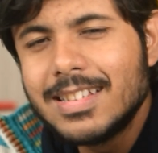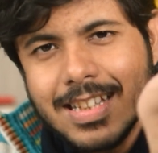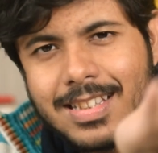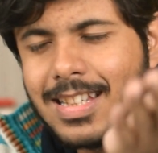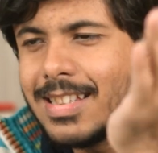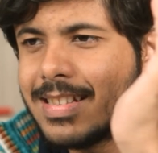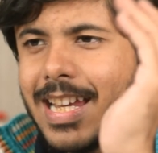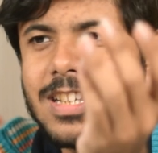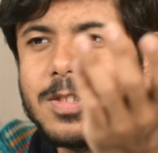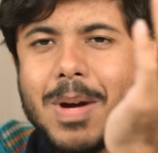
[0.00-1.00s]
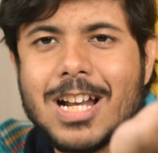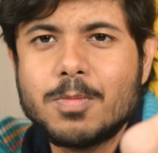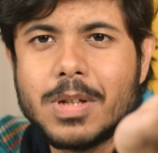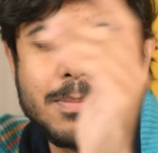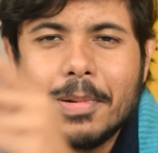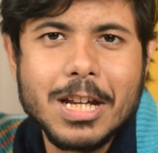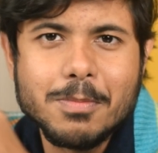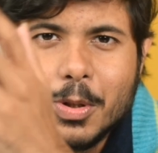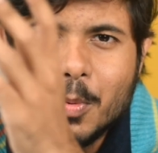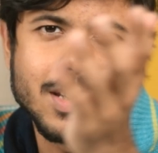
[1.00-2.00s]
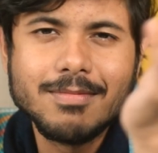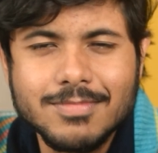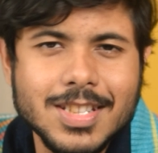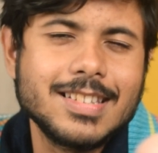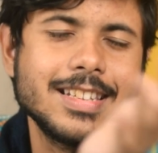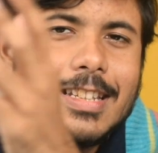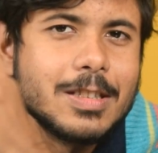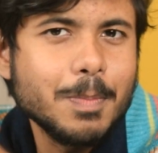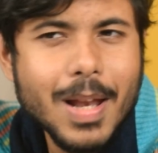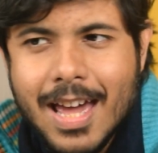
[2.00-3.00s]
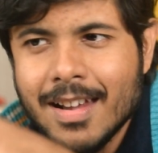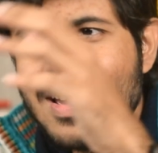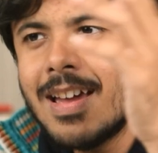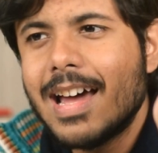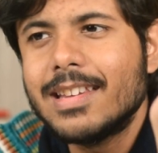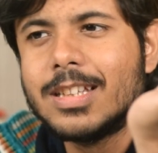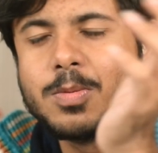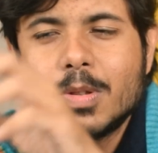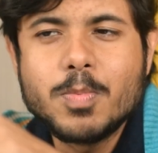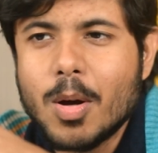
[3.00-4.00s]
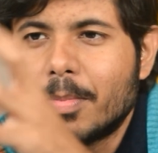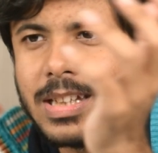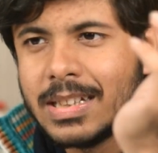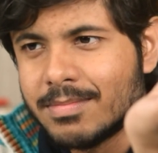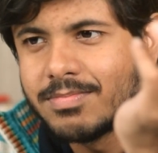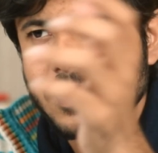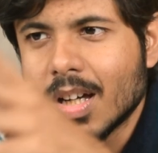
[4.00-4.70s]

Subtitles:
this is a tennis match being played between this and this player, and this was probably